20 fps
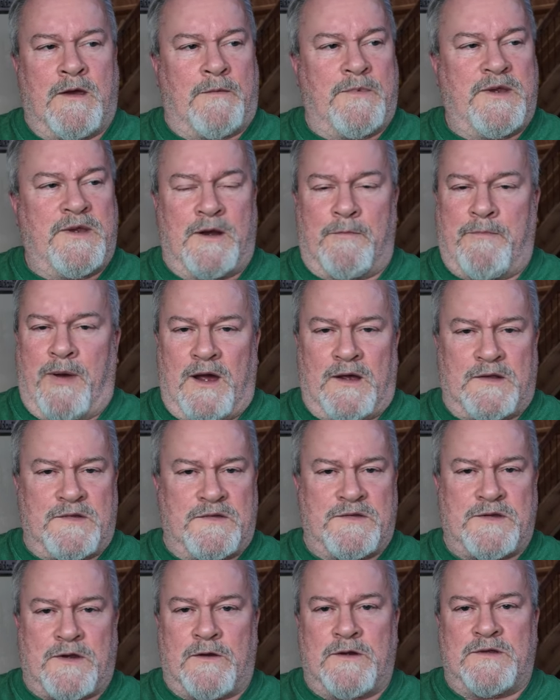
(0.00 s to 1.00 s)
I mean, a
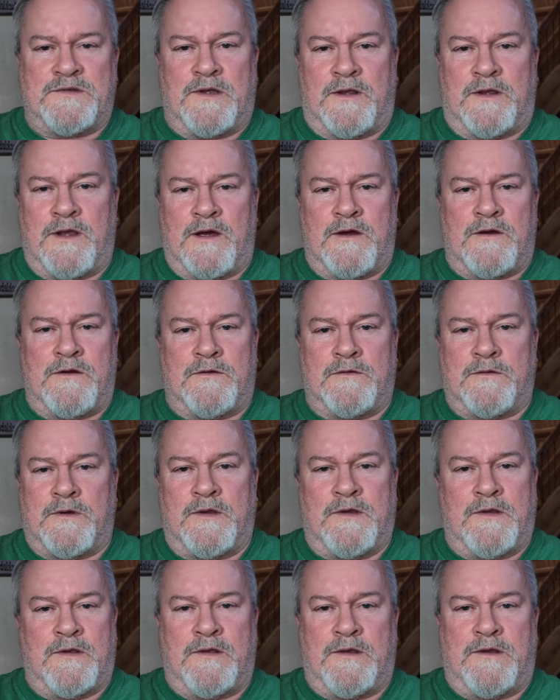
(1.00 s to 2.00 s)
box of screws
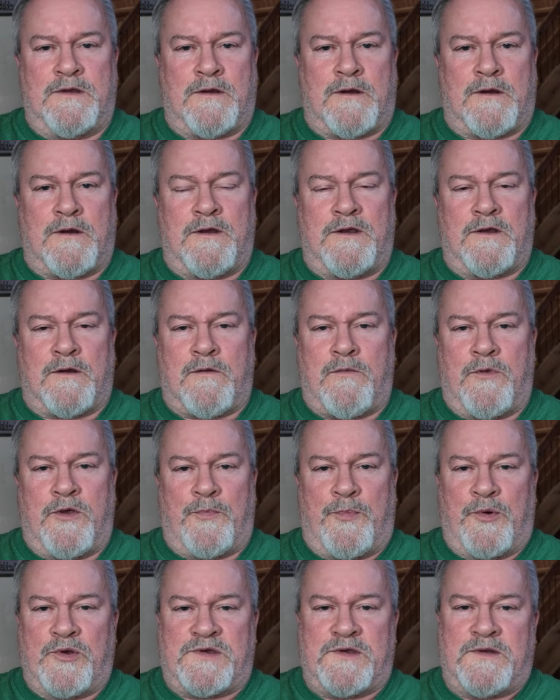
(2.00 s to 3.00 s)
alone, you're, you're,
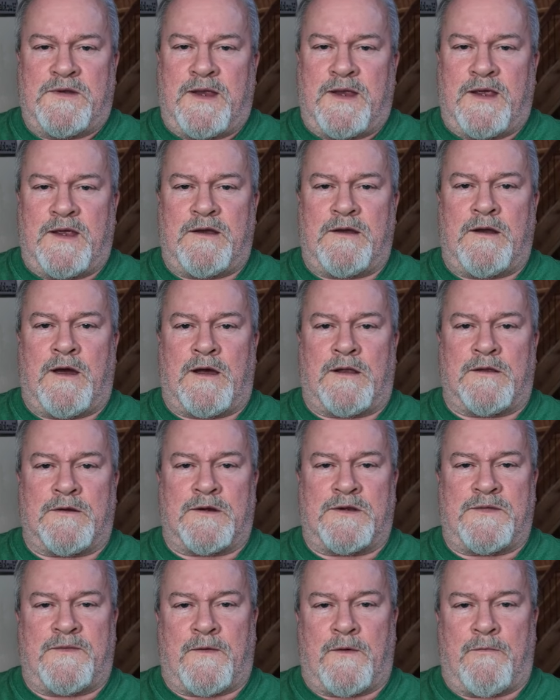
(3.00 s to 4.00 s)
you're pushing ten
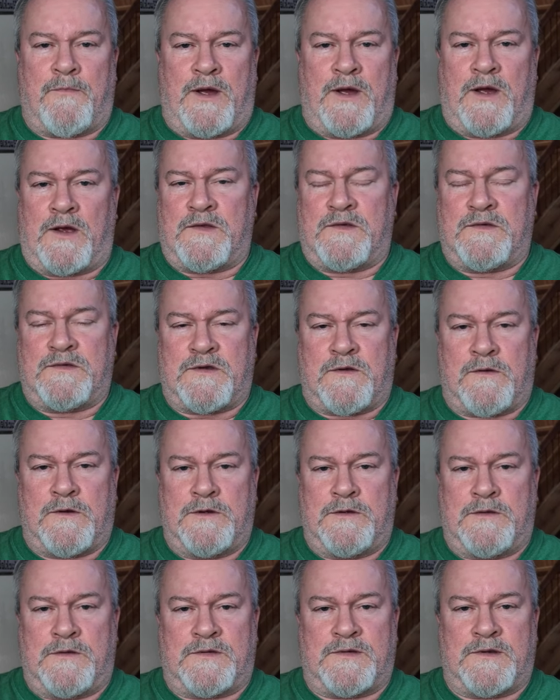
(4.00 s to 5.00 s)
dollars for a box of
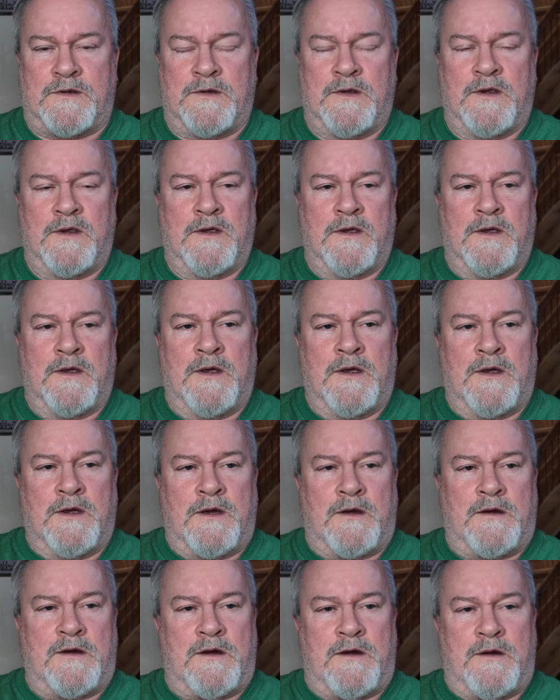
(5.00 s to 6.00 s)
screws.
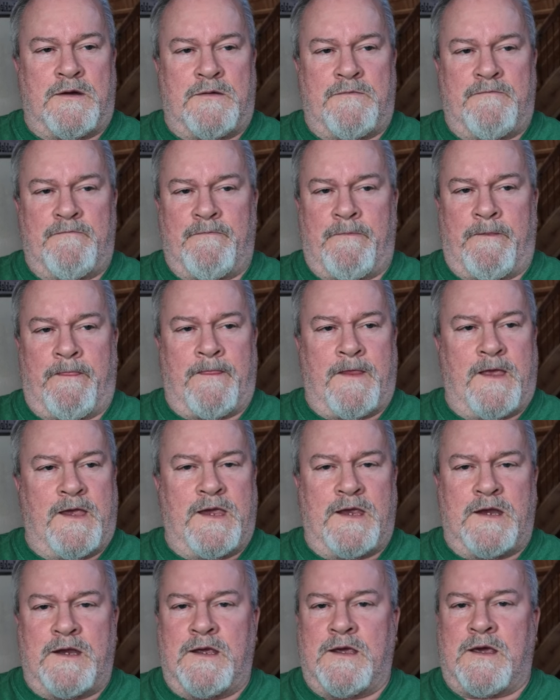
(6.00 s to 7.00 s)
Um,
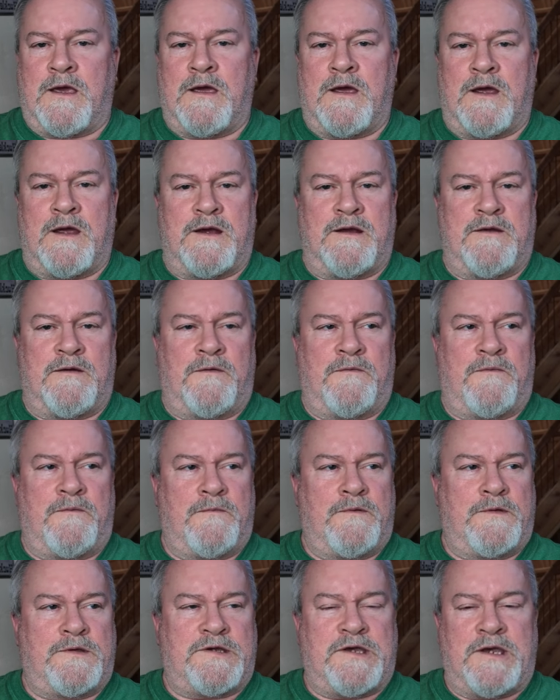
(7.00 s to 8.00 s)
any kind
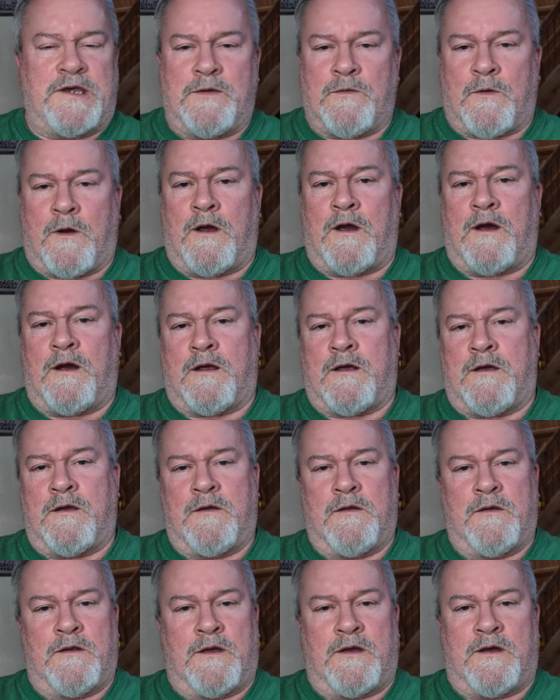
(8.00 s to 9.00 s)
of
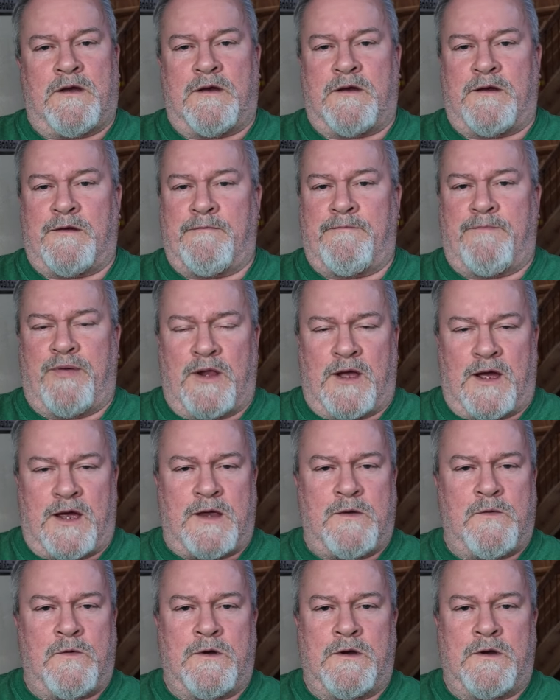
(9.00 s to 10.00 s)
sheetrock, uh,
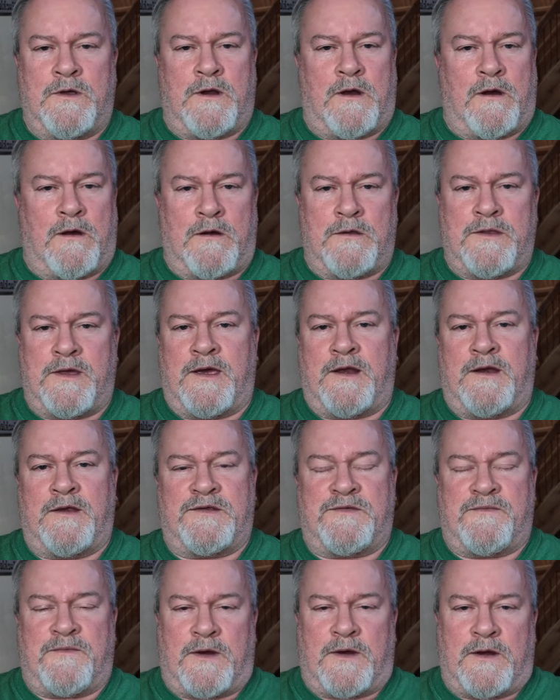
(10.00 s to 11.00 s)
plywood, all that
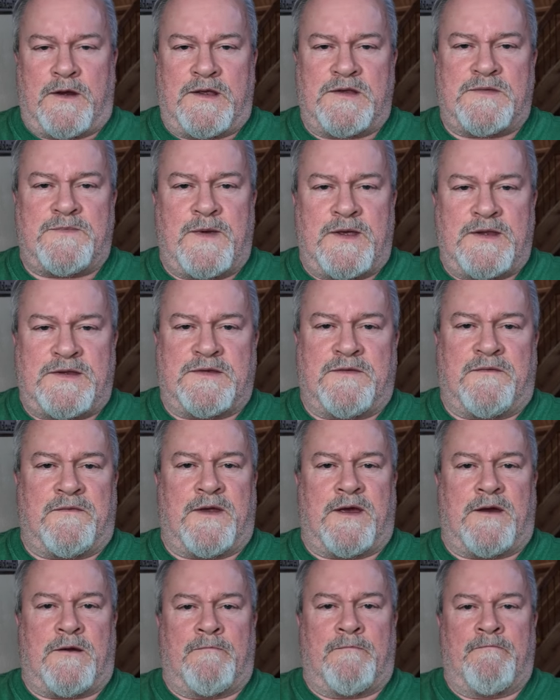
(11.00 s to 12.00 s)
is very
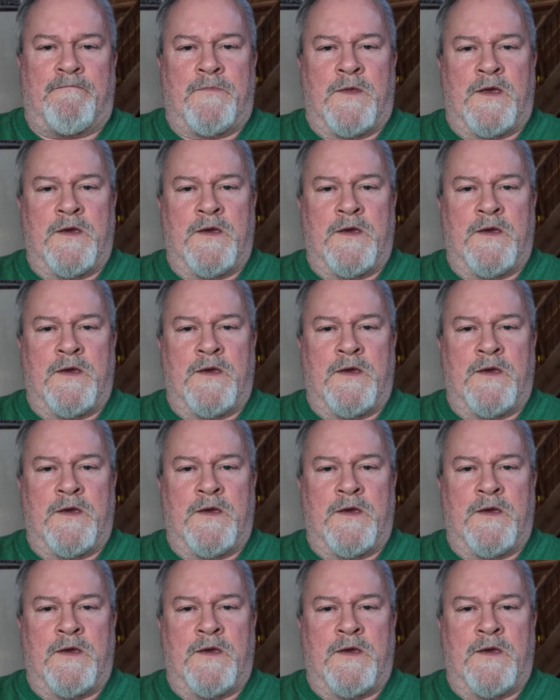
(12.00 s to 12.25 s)
expensive now.